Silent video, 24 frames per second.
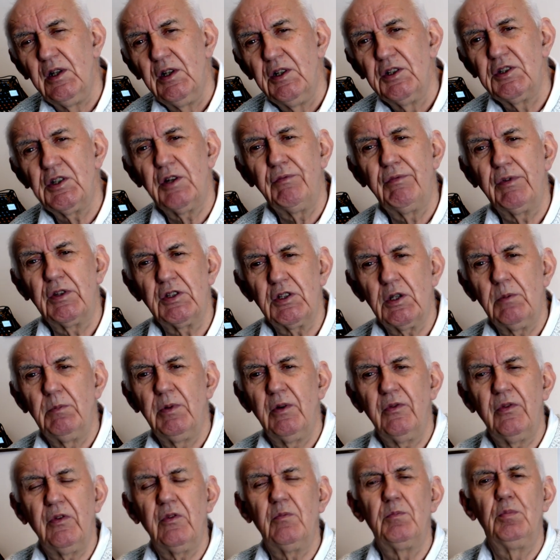So, for example,
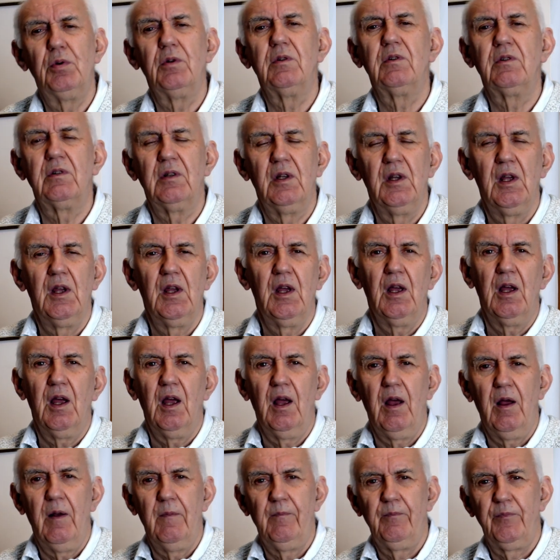if you put
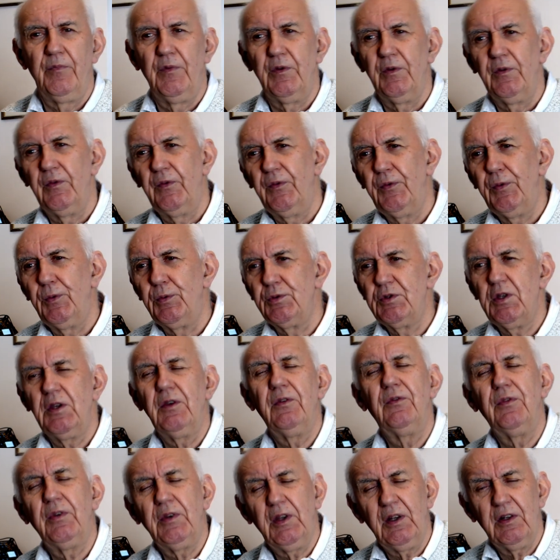40
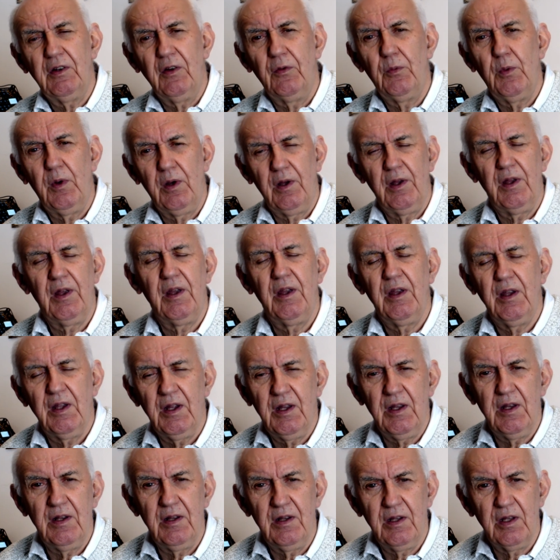feet of wire
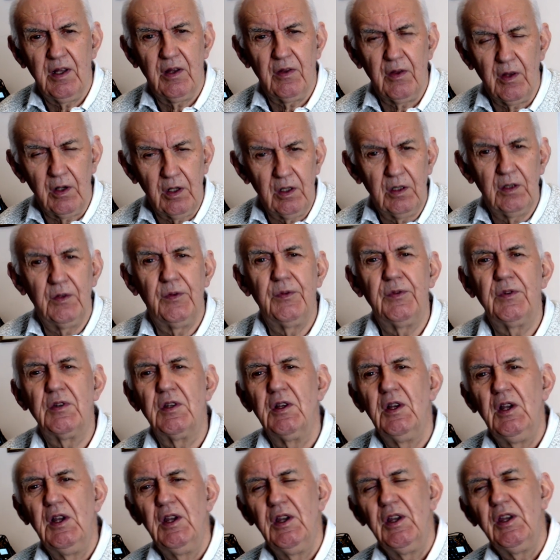in the loft,
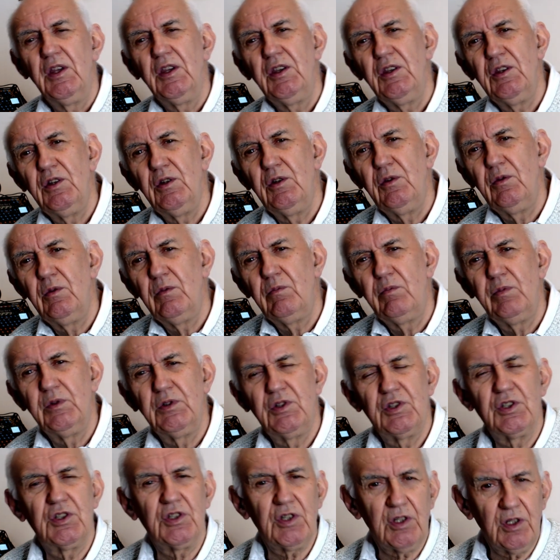you would
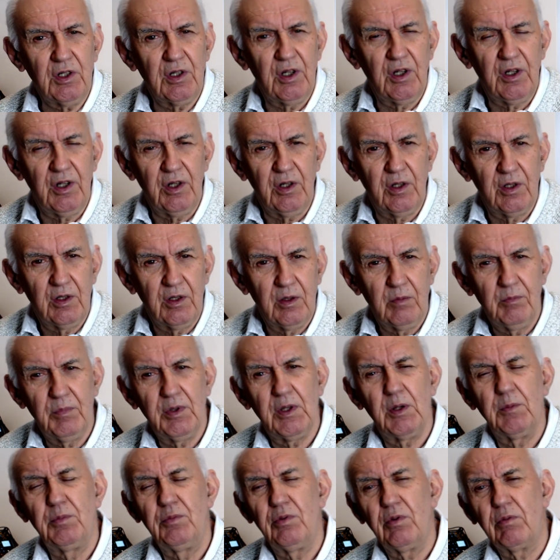certainly be
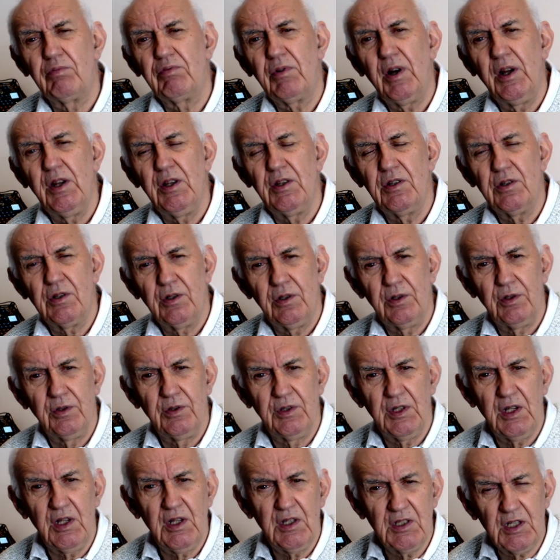able to operate on
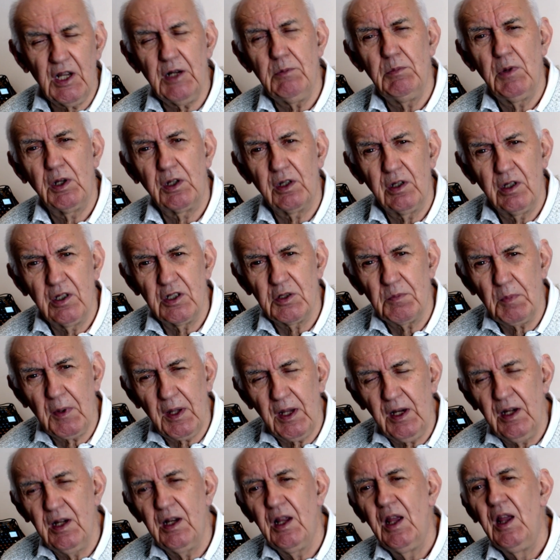the 10 megahertz
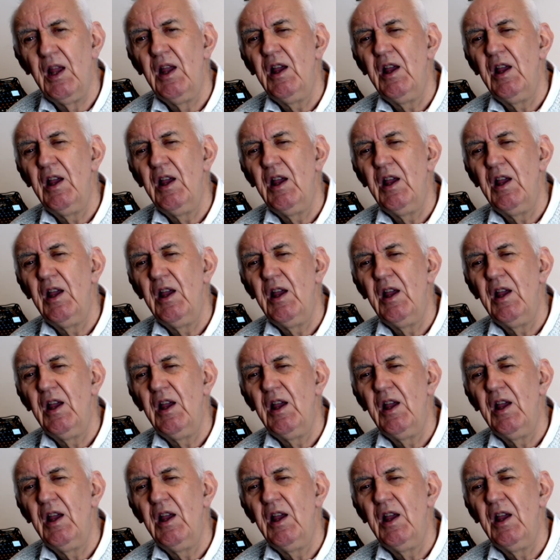band,